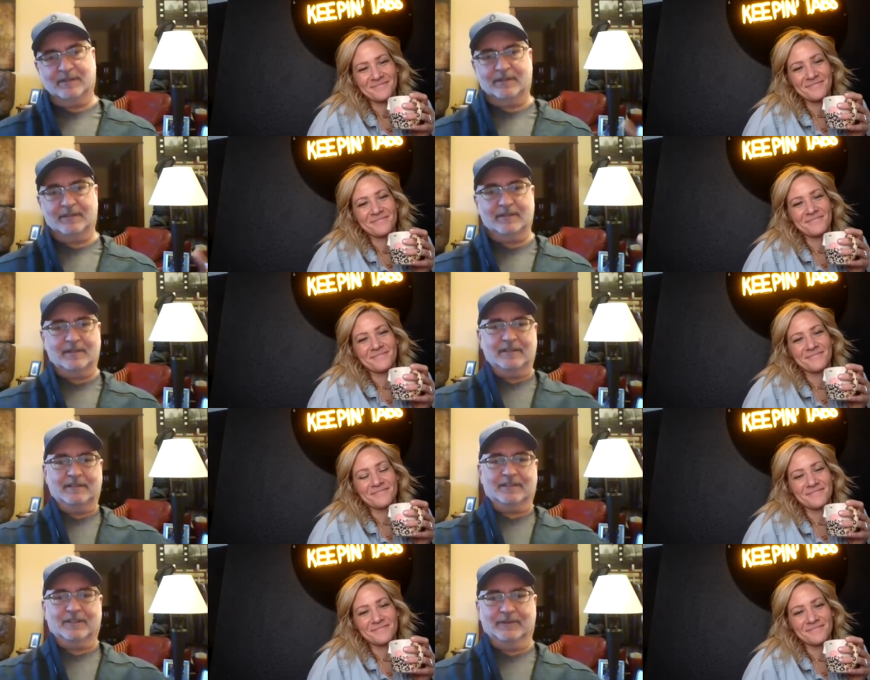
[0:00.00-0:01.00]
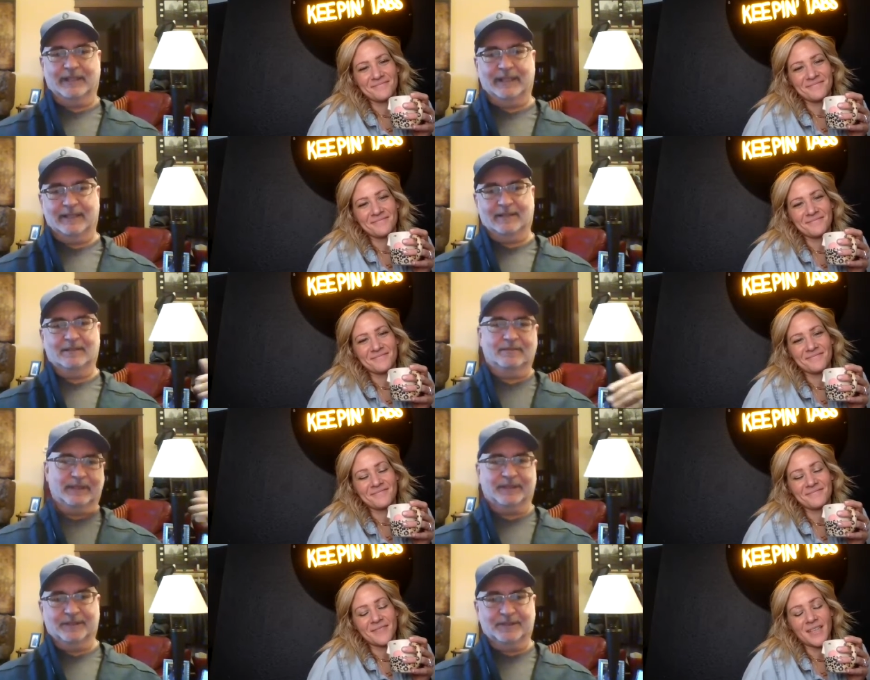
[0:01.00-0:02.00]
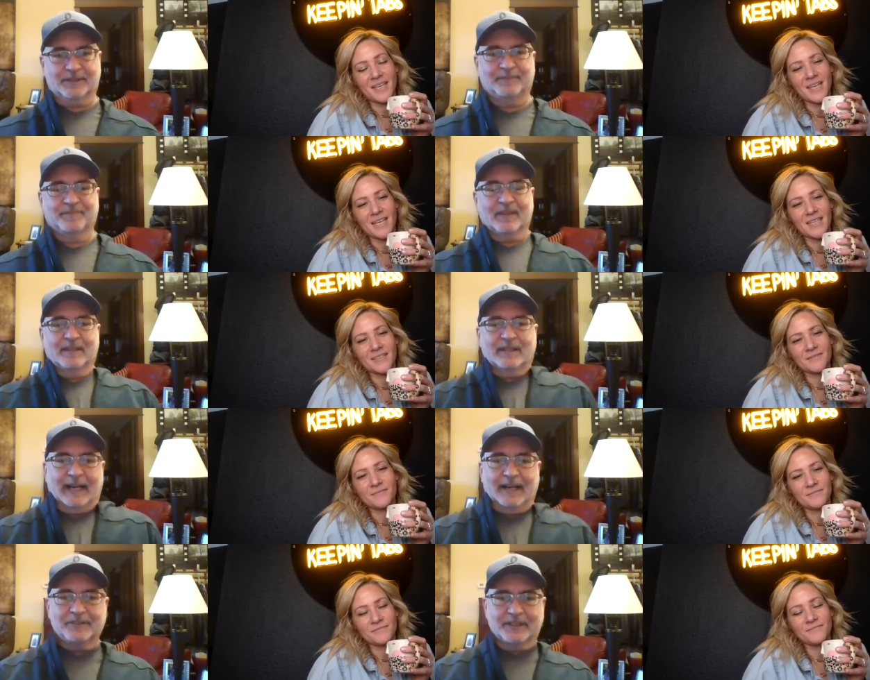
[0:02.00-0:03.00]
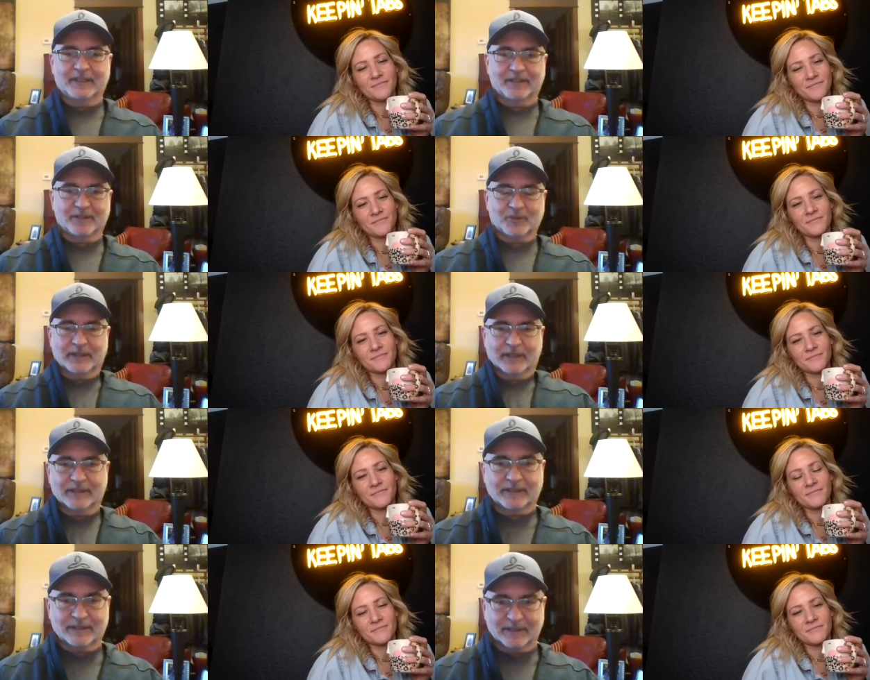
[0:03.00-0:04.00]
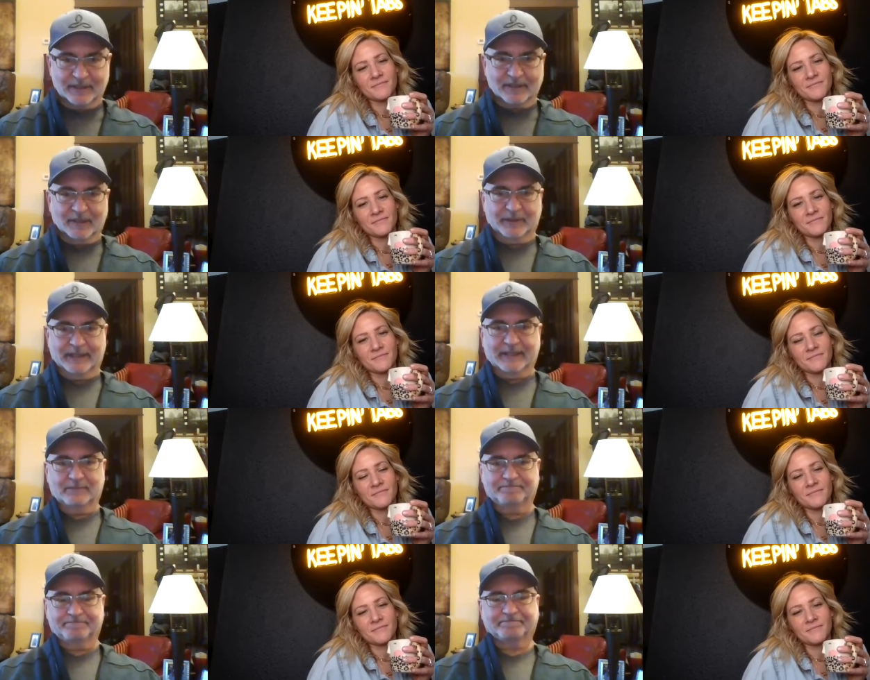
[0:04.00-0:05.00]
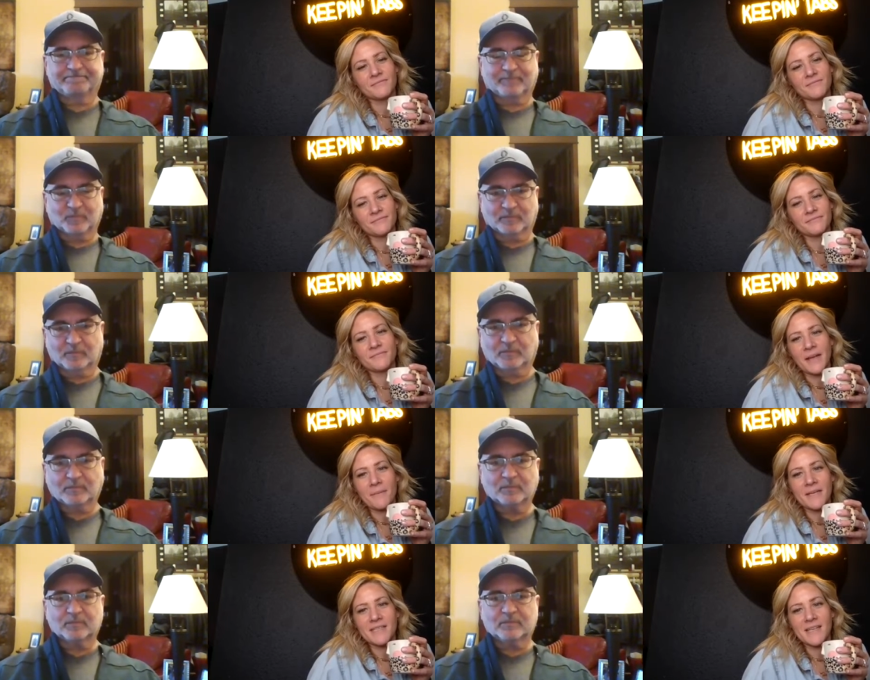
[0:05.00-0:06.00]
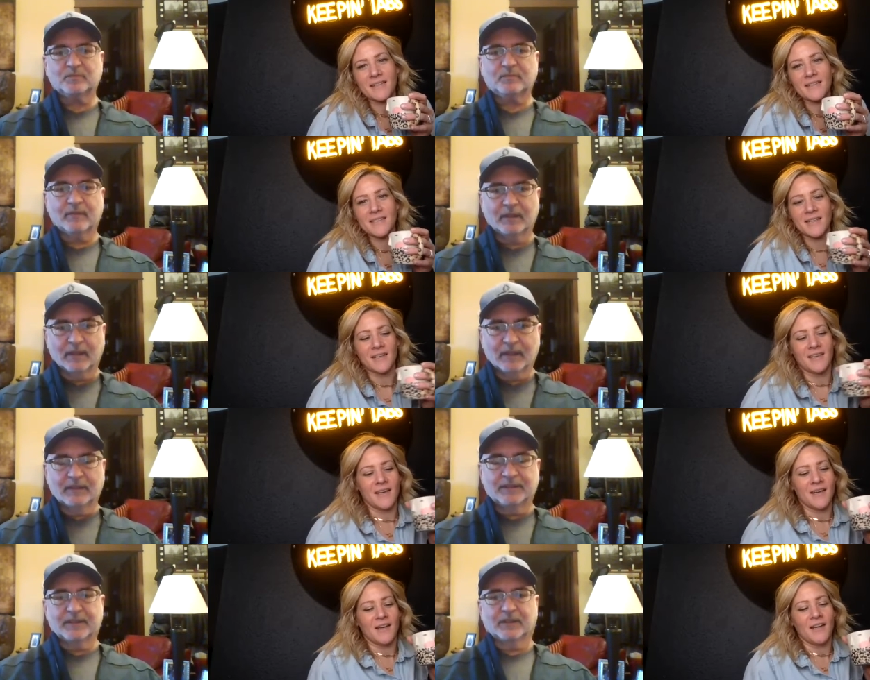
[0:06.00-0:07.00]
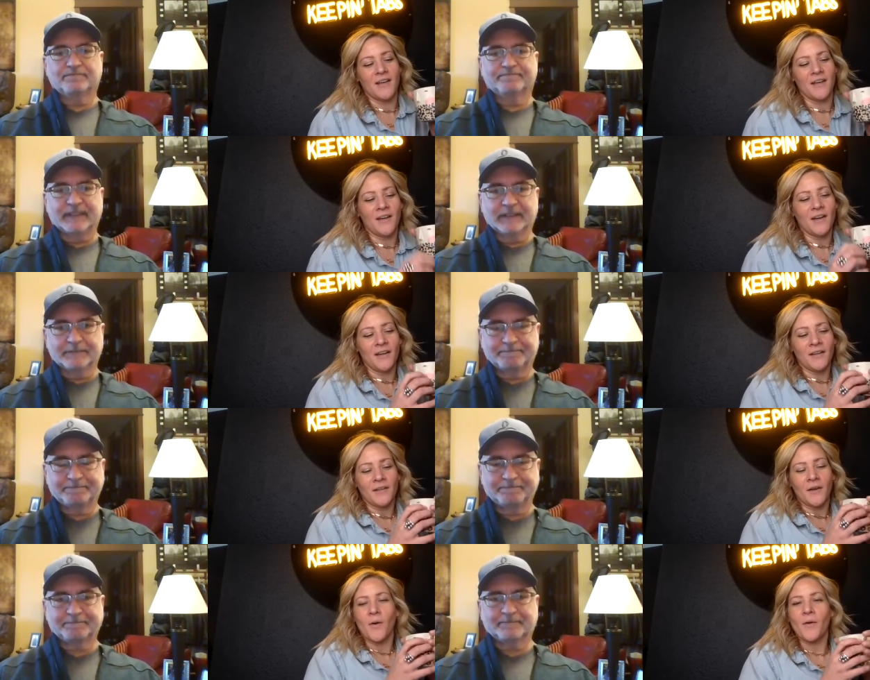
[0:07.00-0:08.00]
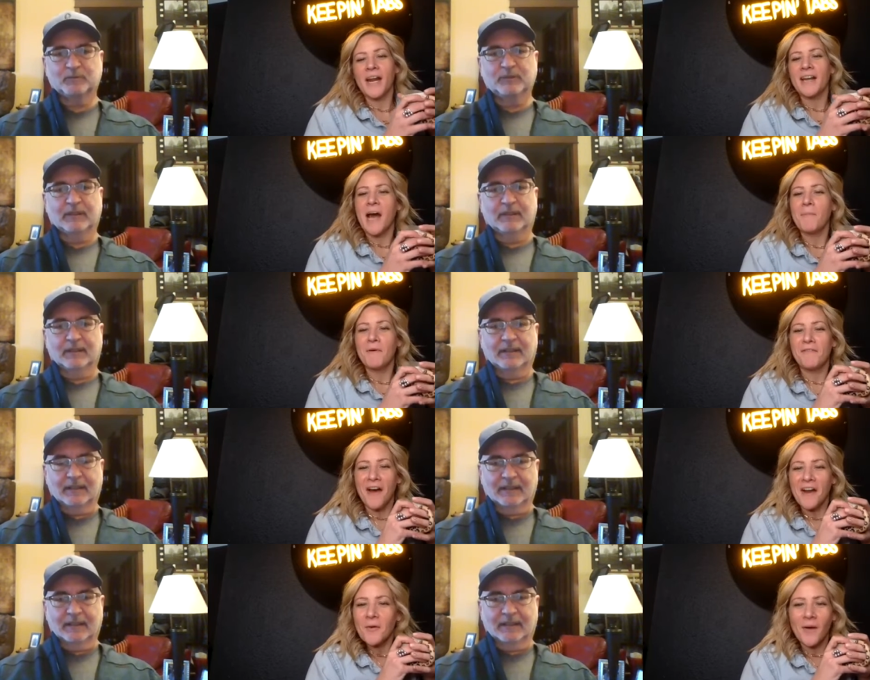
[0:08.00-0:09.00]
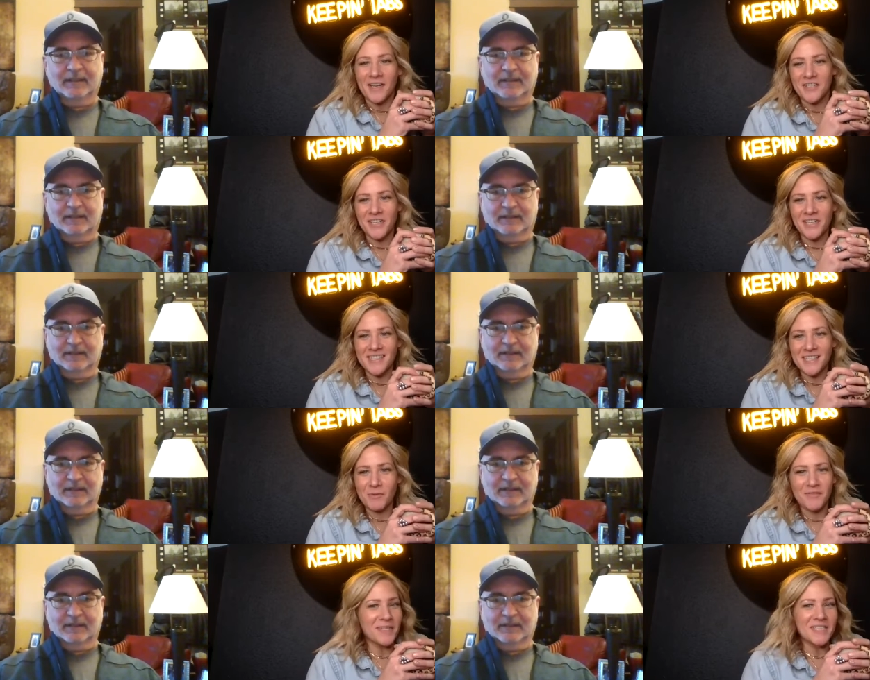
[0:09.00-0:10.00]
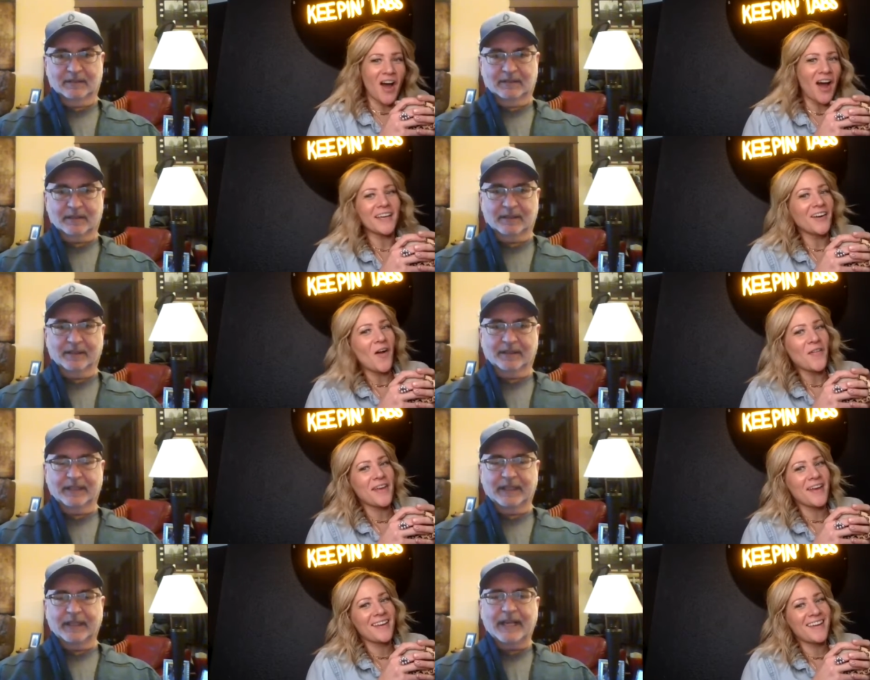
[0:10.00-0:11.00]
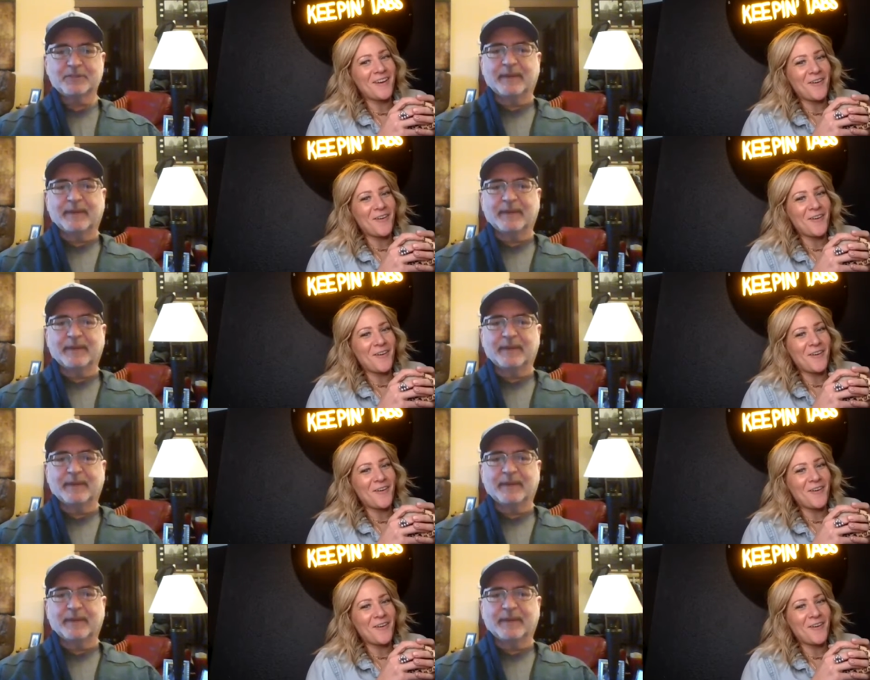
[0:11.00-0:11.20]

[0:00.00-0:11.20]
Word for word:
Speaker 1: are slowing down because the housing industry is is slowing down.
Speaker 2: Mm, that makes sense.
Speaker 1: So you know.
Speaker 2: All right, a couple fun questions since we've been talking all the yes,